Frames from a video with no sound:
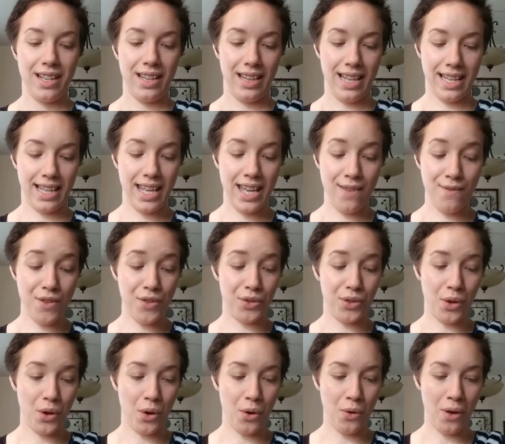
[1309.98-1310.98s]
Like even
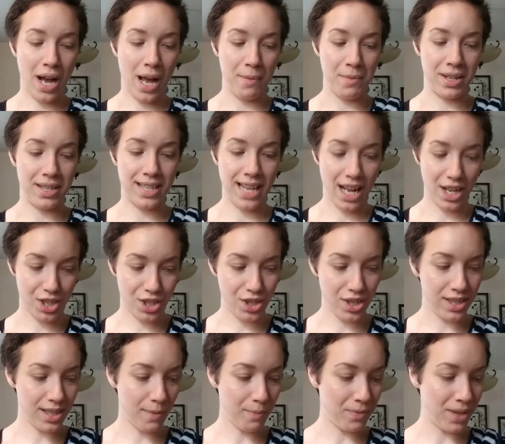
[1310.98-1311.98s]
though I'm attached
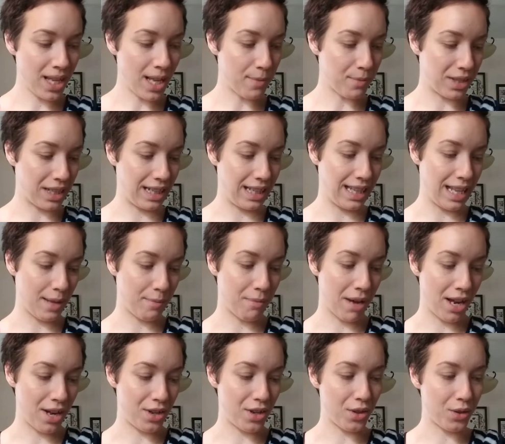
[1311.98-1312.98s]
to something, I'm gonna like
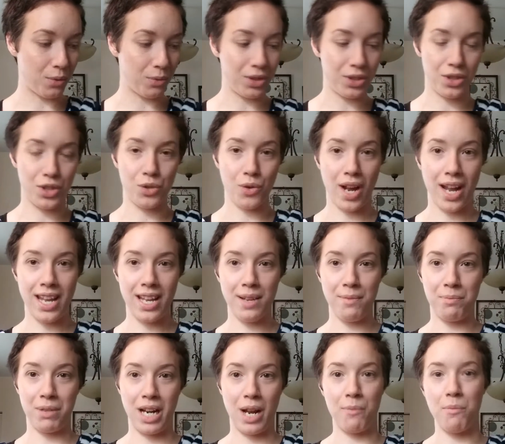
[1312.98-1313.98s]
buy another one to try
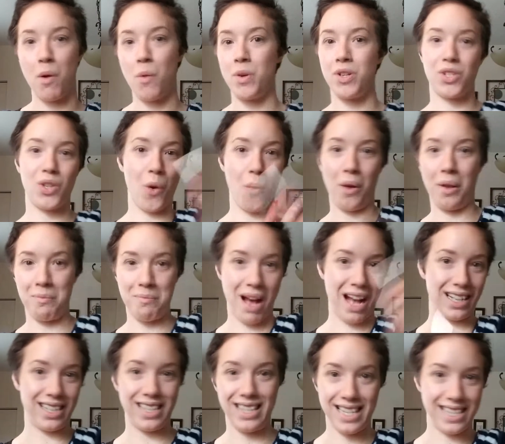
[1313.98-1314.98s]
it, but I'm always going
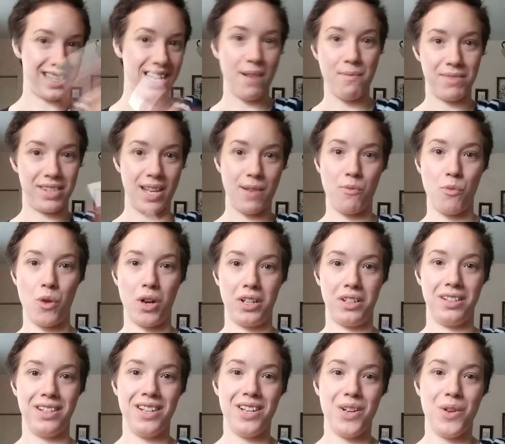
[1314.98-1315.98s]
back to the same one.
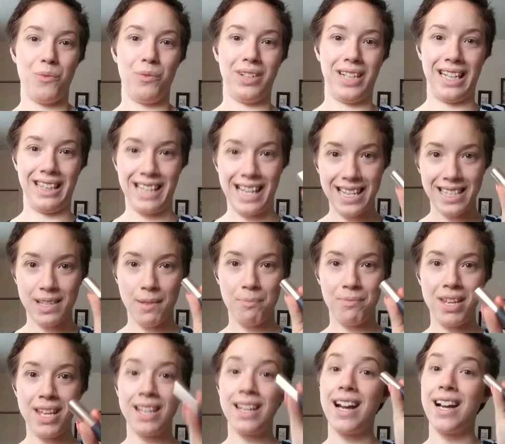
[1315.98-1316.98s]
When I like
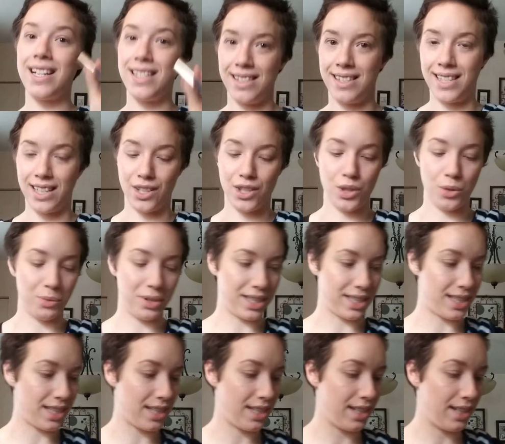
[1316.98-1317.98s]
something, I stick to
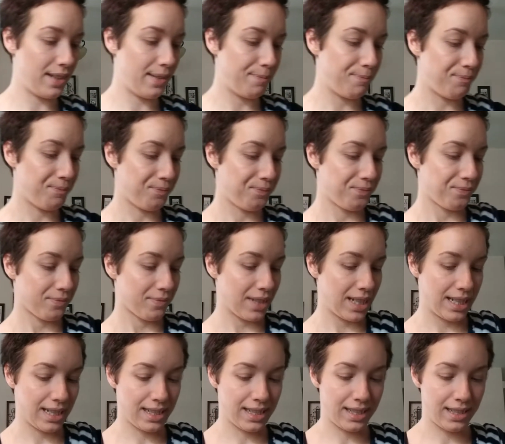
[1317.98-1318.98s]
it.
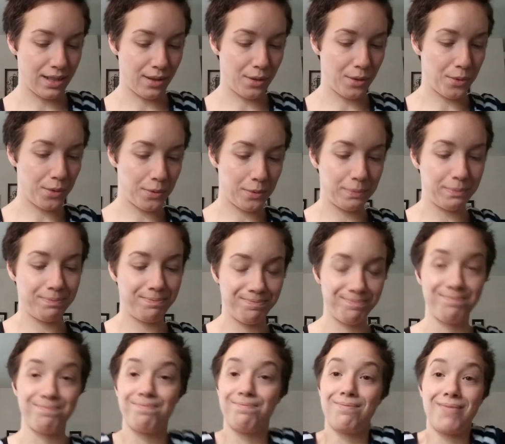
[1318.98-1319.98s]
So
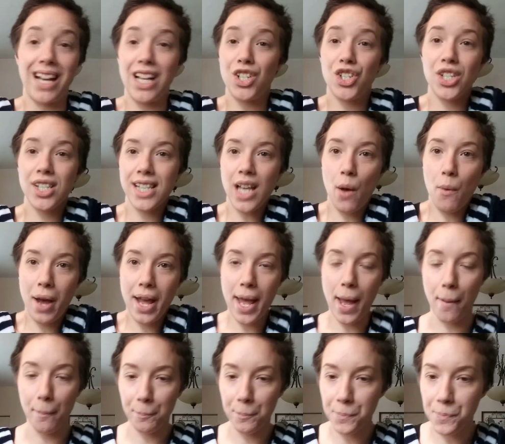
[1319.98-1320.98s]
that's just how I
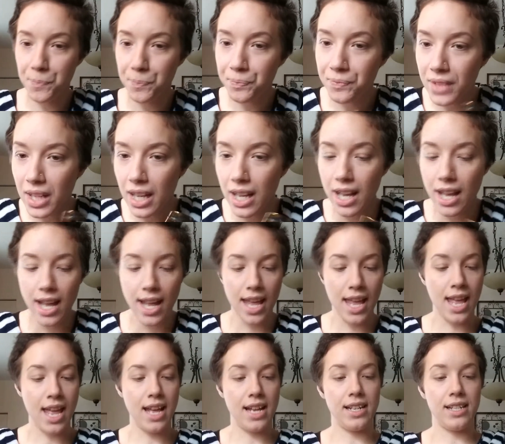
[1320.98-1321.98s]
am.
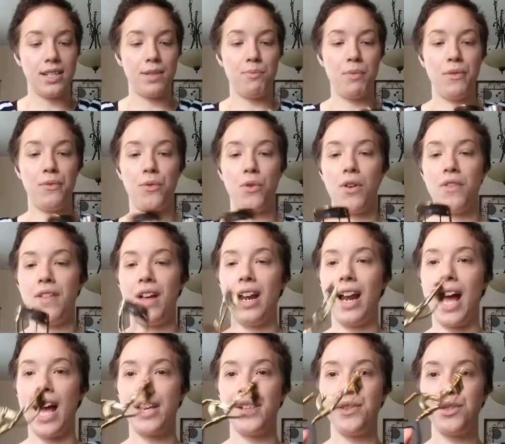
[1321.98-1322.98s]
And before
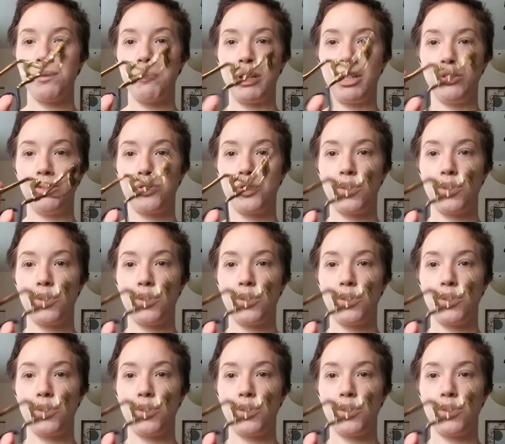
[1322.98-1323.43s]
that, I use my little